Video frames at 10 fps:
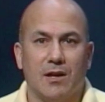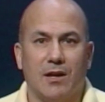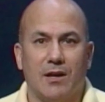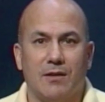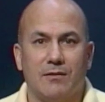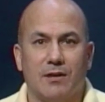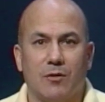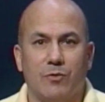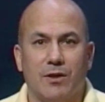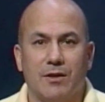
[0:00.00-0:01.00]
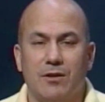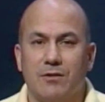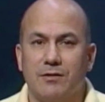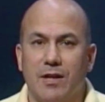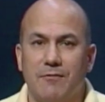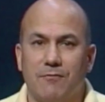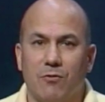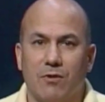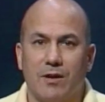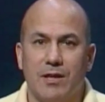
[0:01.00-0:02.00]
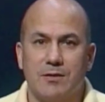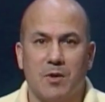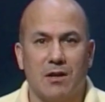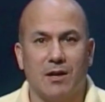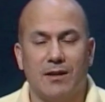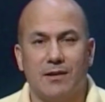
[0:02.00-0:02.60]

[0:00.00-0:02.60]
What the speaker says: And we are here today for a spotlight